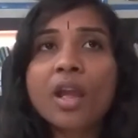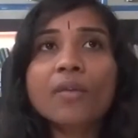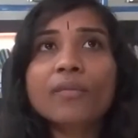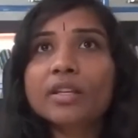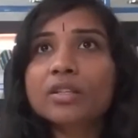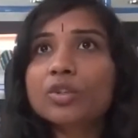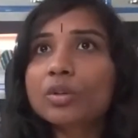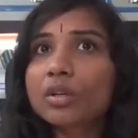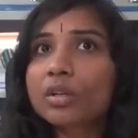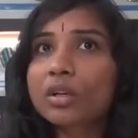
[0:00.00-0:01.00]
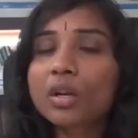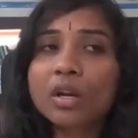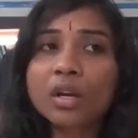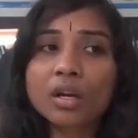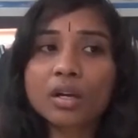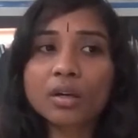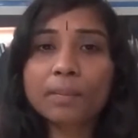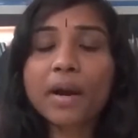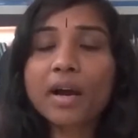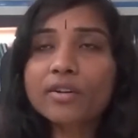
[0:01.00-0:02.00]
when your
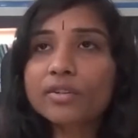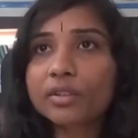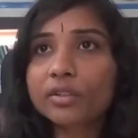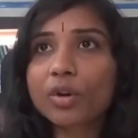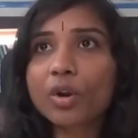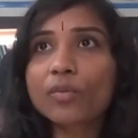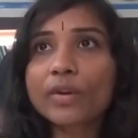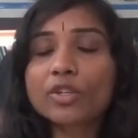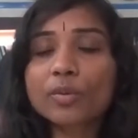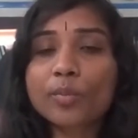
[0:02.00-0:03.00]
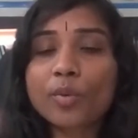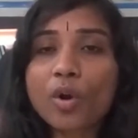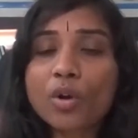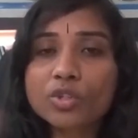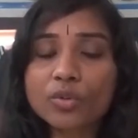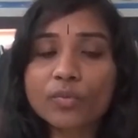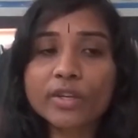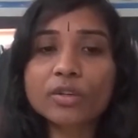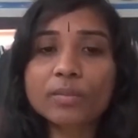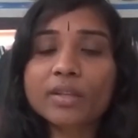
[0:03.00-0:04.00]
partner, or when your boss, or
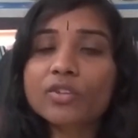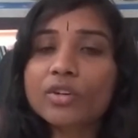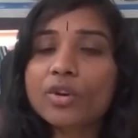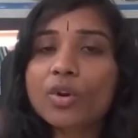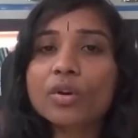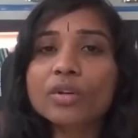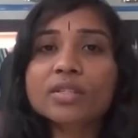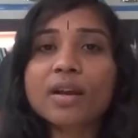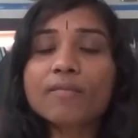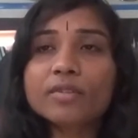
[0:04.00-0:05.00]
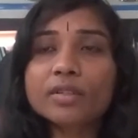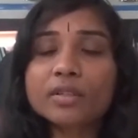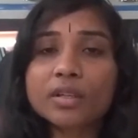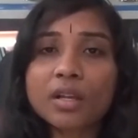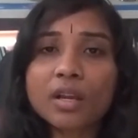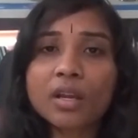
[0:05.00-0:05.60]
when your mother-in-law, or someone